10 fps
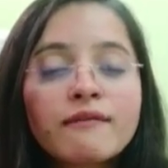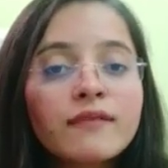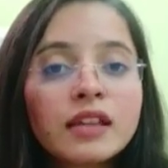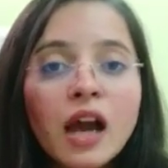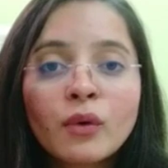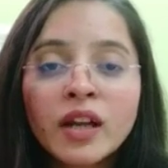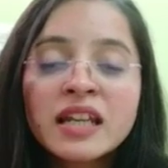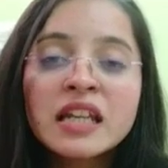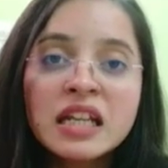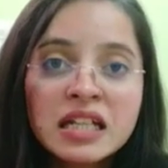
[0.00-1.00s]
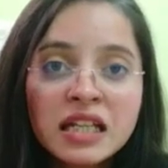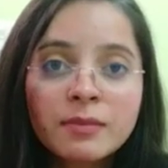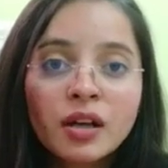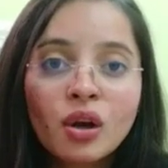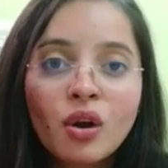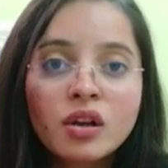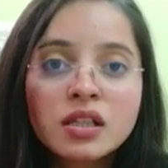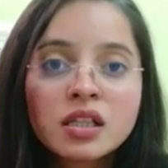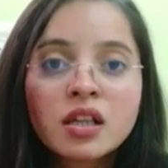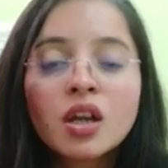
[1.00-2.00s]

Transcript: without any reasonable cause